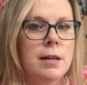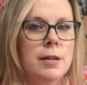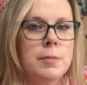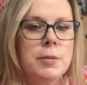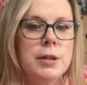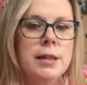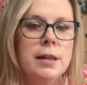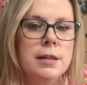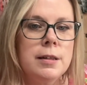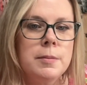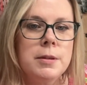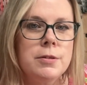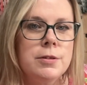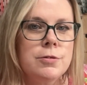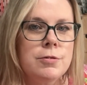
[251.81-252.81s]
lot of money on
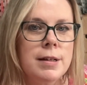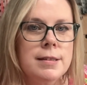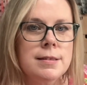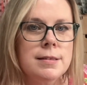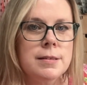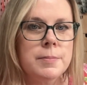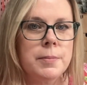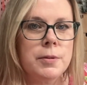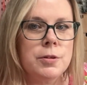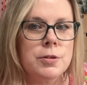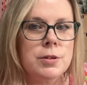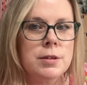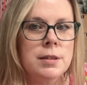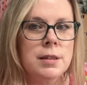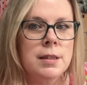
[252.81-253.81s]
communion dresses,
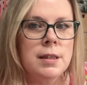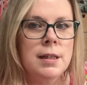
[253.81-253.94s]
but